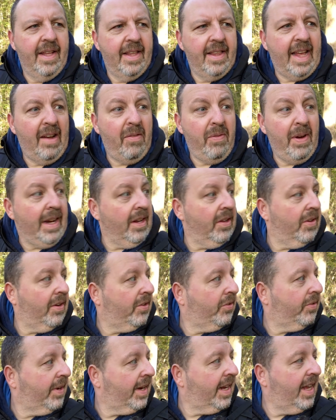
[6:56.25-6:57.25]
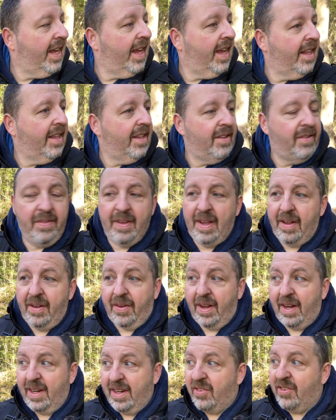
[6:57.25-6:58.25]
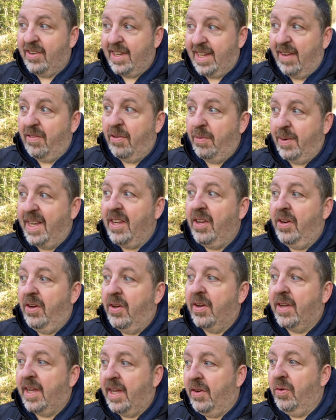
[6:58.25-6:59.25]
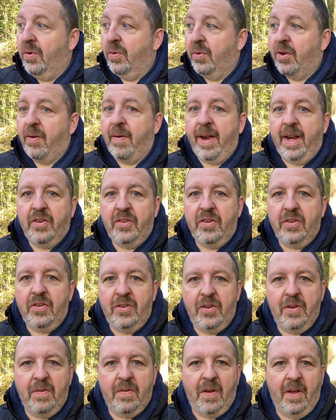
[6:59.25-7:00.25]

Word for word: They're really nice around here. There's like literally everywhere you look in all directions, you've